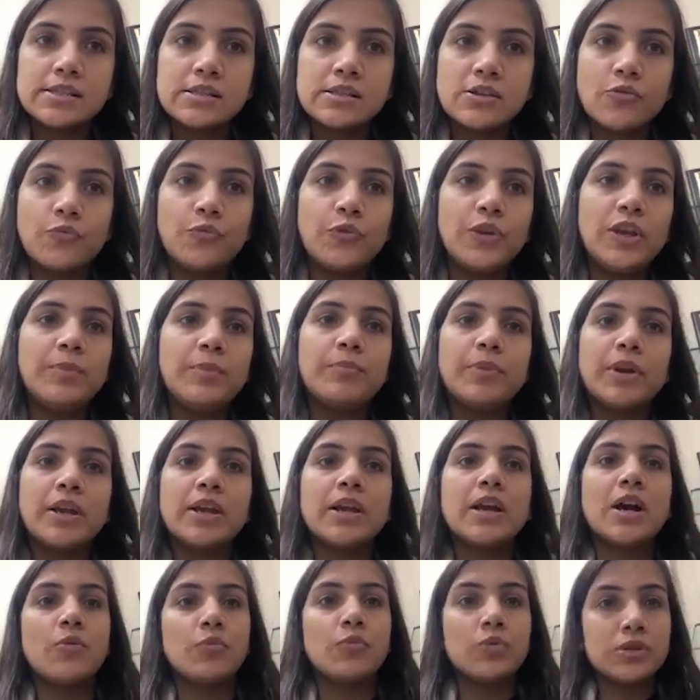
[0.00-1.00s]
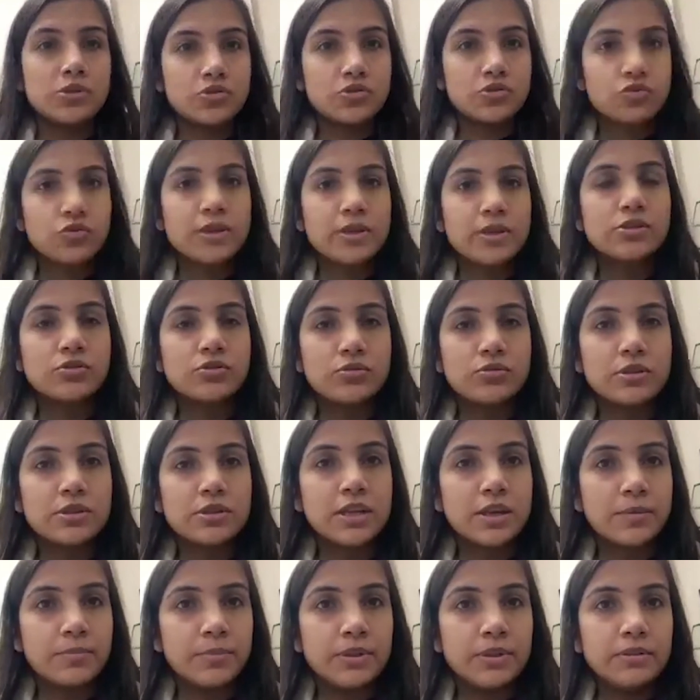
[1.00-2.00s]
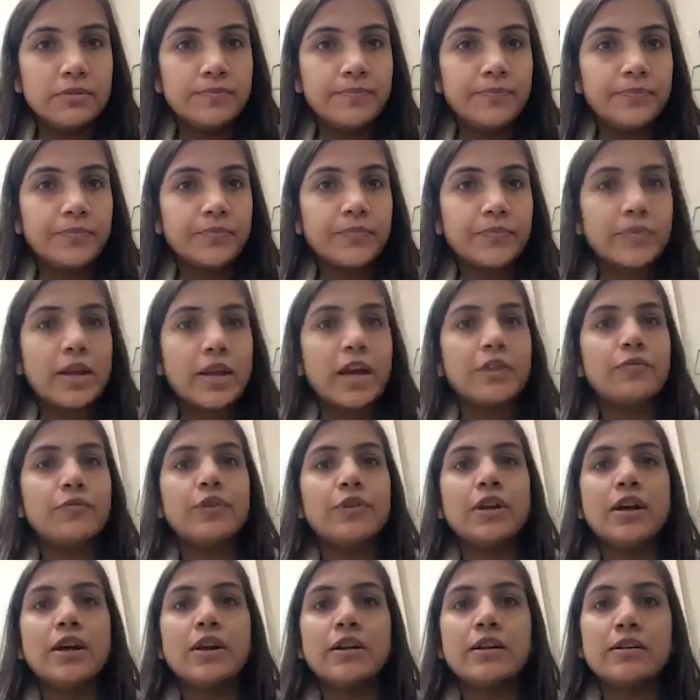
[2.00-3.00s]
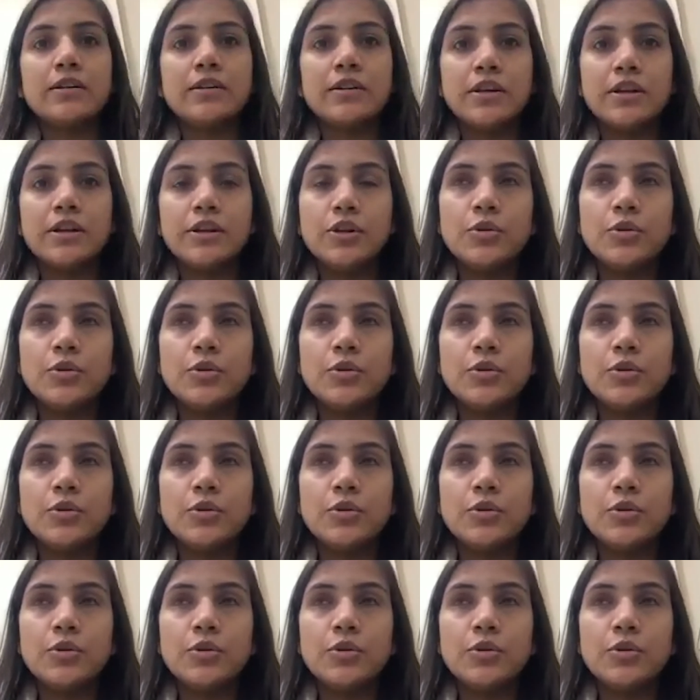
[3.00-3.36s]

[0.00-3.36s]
uh, we bring our strengths to the table and we are uh,